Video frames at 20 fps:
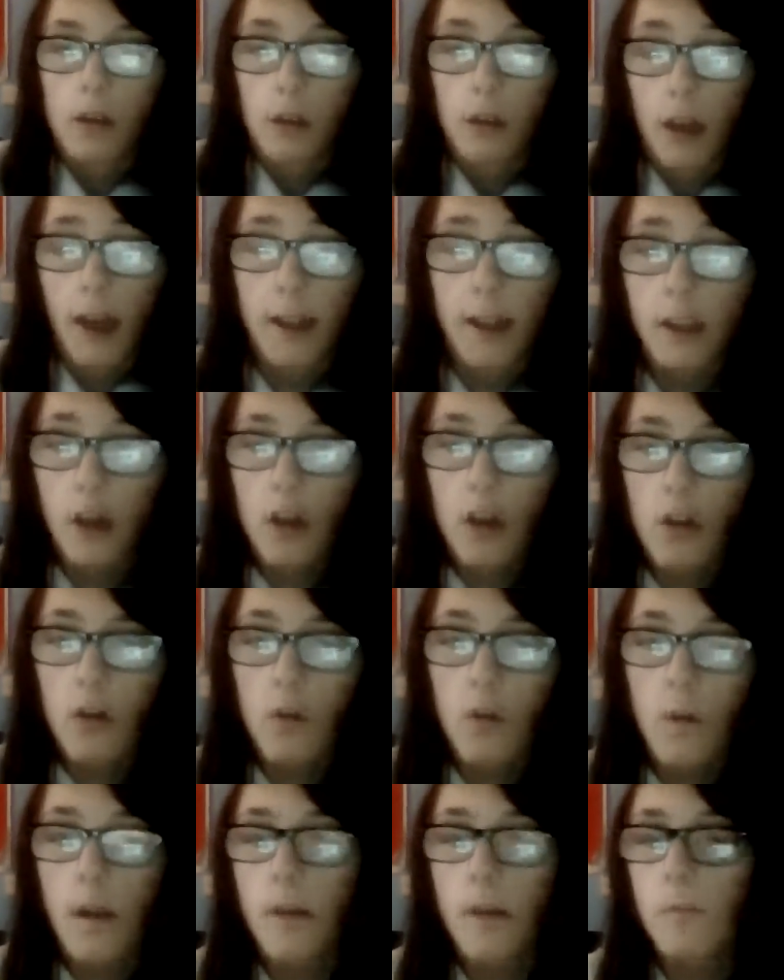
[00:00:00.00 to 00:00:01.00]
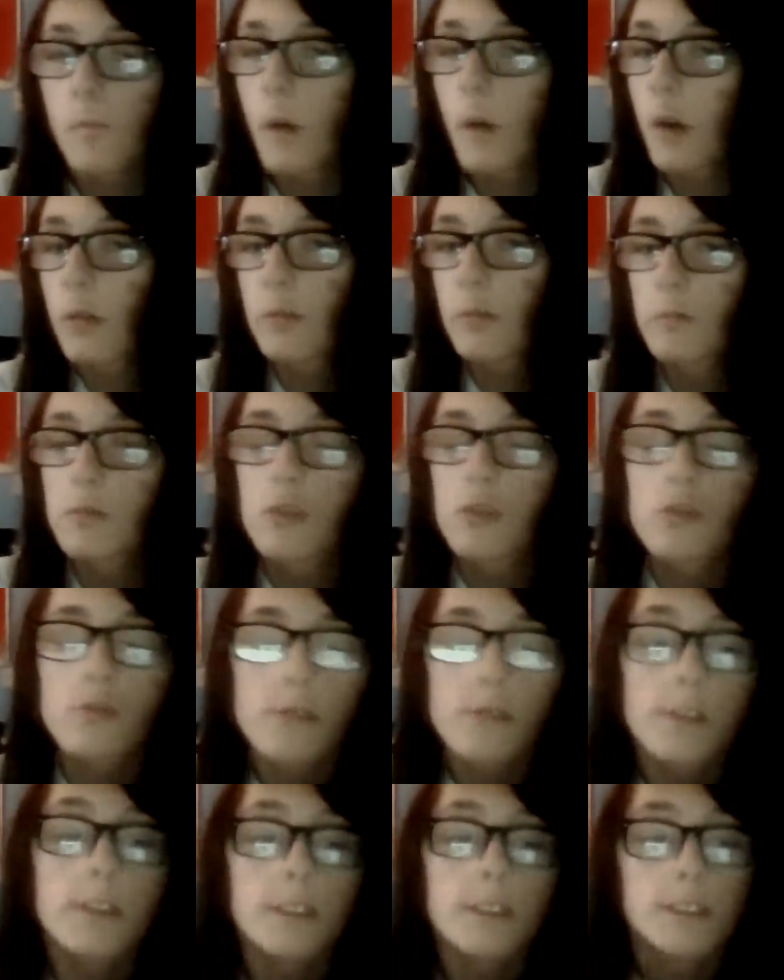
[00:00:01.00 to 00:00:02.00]
Hello and welcome to
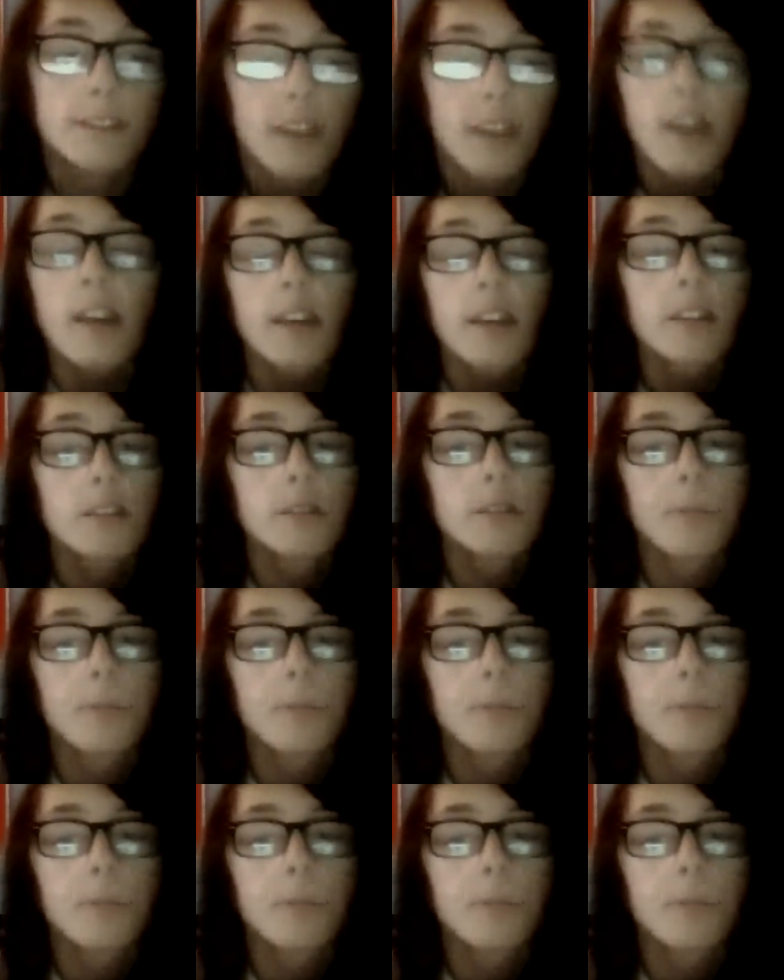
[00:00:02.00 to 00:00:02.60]
the second